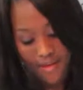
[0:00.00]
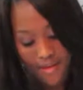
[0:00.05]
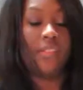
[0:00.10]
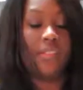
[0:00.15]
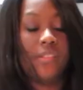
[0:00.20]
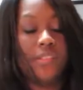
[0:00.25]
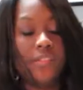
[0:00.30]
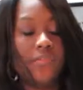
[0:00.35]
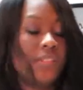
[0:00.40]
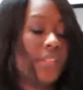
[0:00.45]

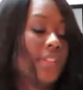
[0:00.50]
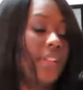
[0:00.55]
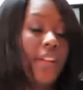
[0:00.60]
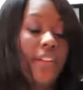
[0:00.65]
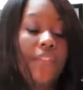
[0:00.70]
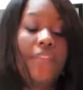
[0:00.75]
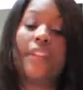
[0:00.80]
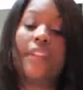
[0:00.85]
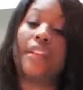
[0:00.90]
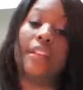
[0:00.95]
This is real
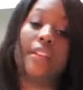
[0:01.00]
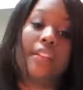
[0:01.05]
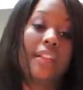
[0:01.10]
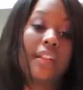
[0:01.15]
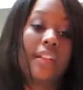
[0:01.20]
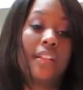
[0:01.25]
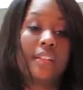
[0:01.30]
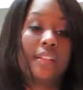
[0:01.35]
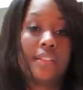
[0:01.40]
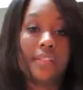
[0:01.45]
life, and
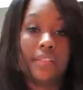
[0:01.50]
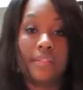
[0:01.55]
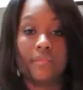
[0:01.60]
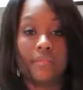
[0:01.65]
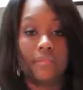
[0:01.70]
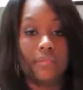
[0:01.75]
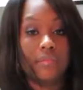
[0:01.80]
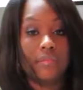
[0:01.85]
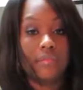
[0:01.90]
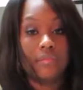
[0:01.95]
that's
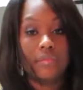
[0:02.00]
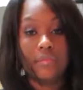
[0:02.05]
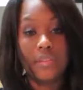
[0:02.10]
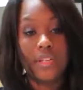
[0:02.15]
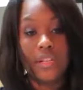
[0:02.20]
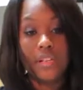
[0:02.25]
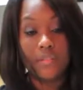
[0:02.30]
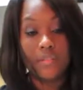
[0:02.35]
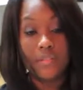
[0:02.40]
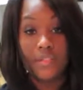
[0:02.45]

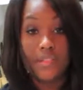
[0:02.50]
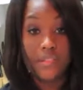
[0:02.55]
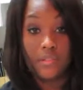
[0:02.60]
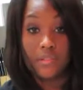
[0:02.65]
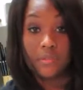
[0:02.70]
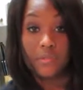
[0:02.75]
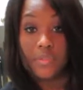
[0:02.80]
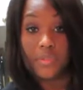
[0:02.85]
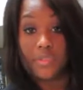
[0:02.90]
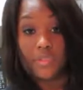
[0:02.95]
not a
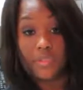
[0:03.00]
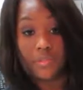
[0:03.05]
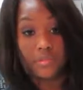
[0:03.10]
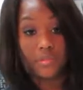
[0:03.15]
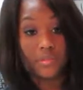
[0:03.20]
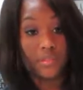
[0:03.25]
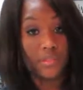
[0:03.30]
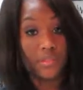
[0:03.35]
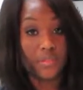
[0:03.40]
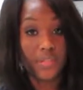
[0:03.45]

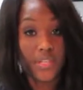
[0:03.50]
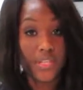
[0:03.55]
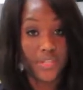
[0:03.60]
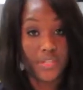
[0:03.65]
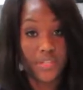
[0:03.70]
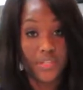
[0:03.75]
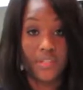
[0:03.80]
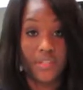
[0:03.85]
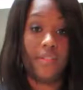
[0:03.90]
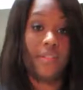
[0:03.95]
reasonable
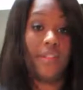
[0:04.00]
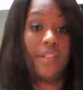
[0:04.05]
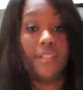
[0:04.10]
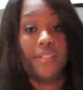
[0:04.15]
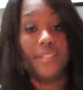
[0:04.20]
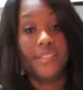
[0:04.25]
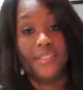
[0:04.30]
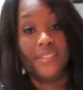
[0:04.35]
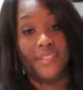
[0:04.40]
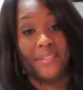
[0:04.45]
direction at
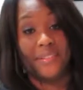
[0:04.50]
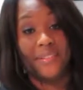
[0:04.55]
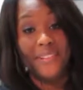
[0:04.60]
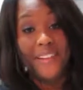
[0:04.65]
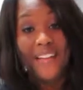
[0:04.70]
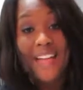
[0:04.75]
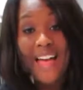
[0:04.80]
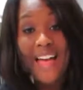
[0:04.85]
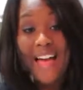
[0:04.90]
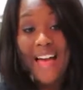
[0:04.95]
all. So
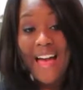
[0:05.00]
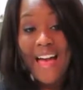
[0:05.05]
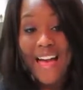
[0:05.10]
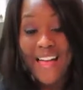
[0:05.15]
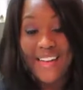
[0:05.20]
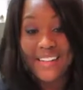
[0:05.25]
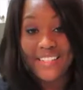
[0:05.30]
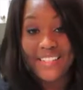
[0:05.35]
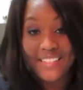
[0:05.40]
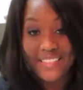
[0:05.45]

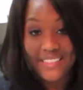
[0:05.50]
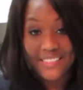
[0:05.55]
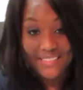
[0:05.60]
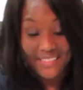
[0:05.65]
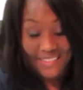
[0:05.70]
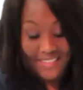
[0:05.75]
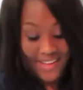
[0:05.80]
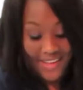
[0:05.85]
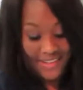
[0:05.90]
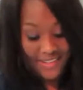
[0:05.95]
I
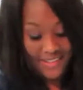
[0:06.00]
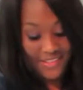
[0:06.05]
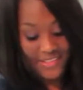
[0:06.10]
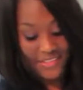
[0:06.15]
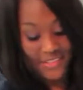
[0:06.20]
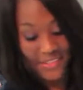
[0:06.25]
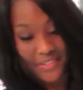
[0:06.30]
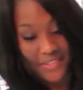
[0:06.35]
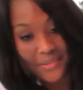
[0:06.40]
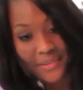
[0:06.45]
just kind of
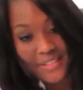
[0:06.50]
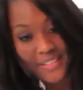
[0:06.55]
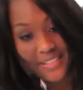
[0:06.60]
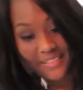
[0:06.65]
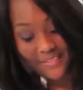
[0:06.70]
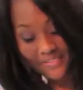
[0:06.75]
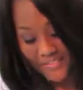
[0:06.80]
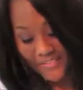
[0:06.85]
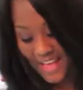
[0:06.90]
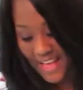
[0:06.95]
just do
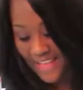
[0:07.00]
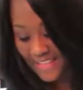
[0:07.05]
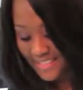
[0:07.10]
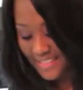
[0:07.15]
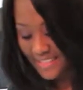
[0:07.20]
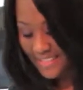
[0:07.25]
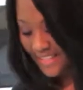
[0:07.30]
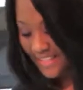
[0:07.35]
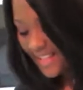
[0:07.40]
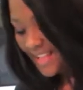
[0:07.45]
it
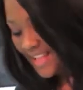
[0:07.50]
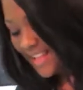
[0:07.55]
fast.